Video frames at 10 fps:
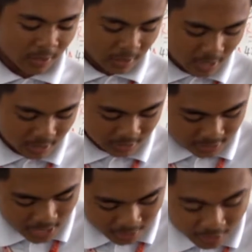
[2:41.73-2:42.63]
that the
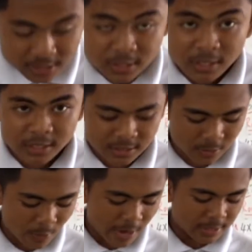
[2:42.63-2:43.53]
sunrise is
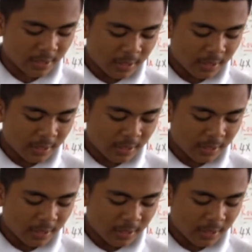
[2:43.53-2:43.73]
the west.